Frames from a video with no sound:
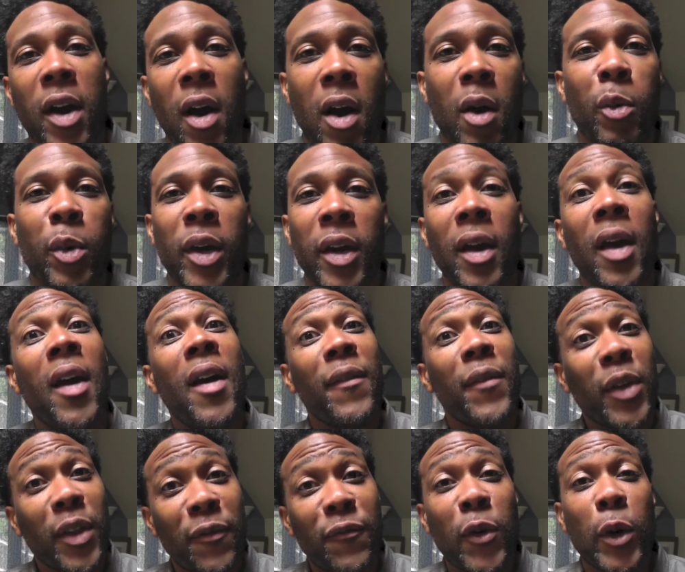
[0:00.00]
Car Week
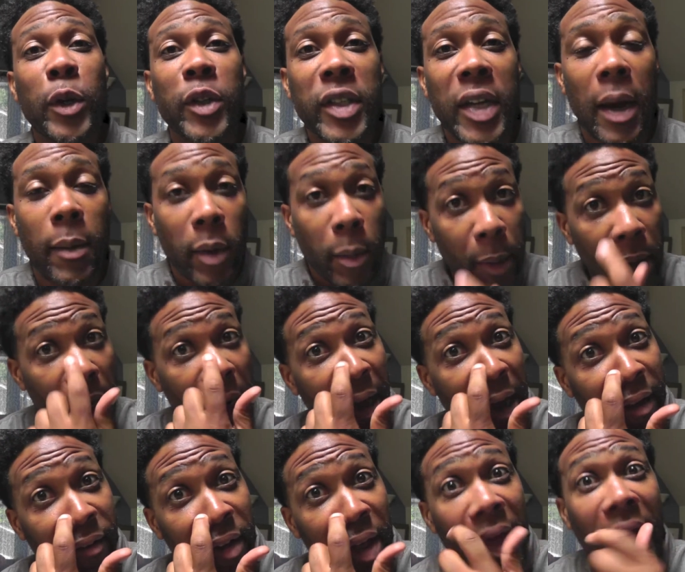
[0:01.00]
for the first time in my
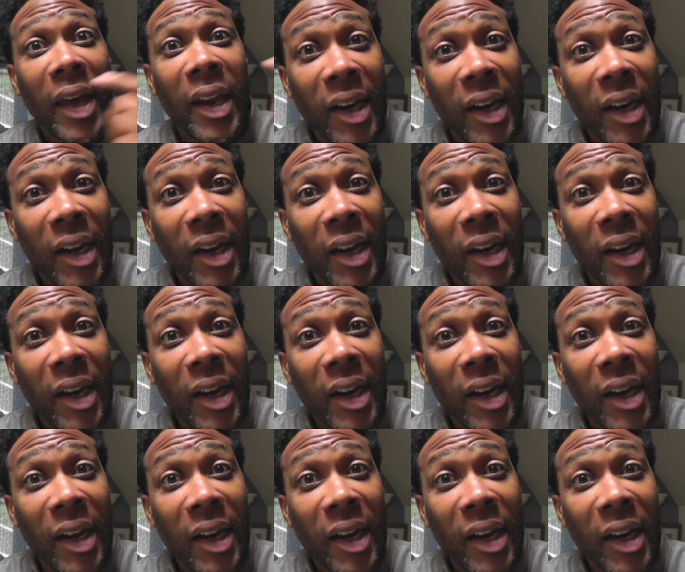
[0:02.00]
life,